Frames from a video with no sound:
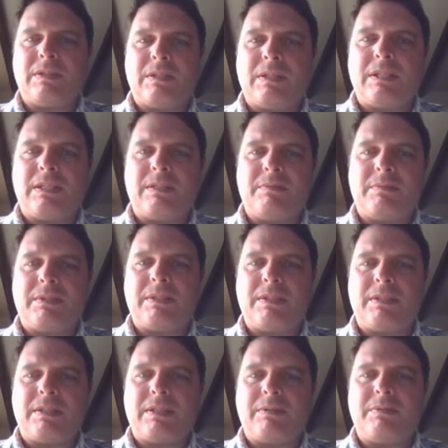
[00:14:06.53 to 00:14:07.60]
And
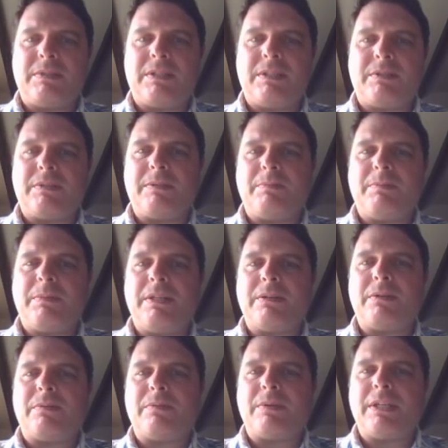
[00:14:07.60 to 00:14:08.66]
I wish there was a
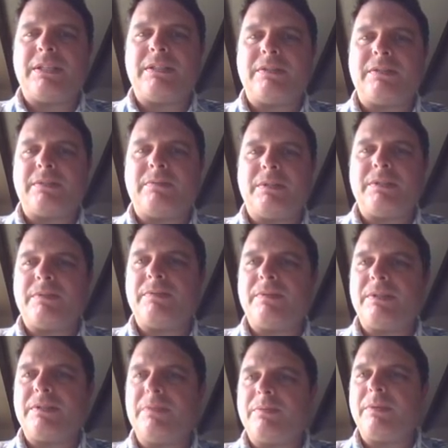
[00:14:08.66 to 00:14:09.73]
bigger eraser. I wonder if
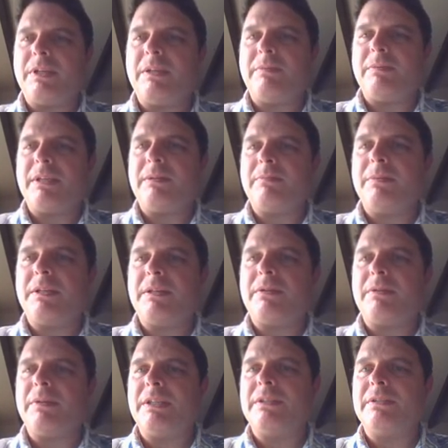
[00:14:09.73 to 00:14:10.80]
there's a way to make a
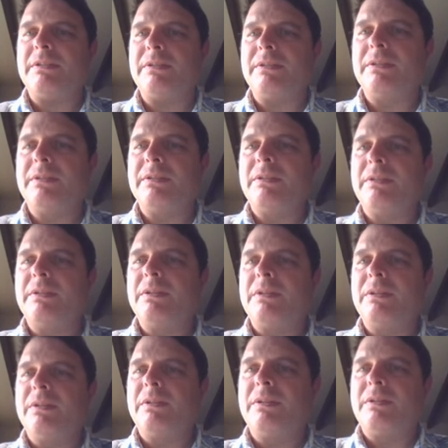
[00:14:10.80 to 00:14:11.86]
bigger eraser.
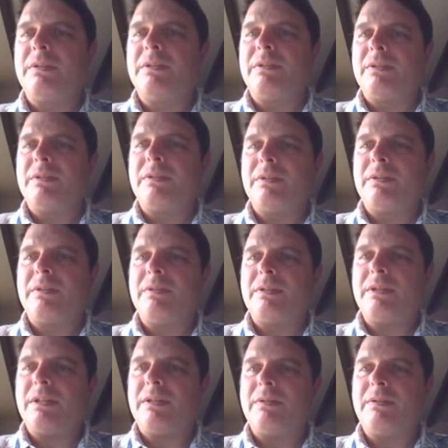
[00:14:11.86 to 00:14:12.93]

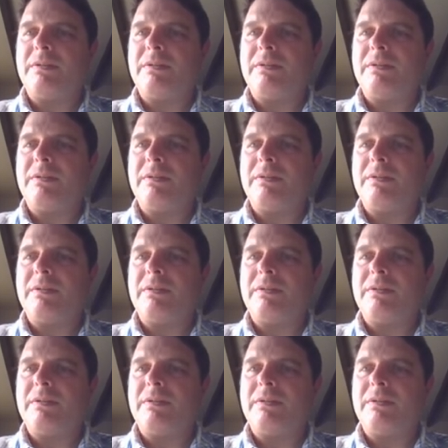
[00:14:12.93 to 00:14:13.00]
Okay.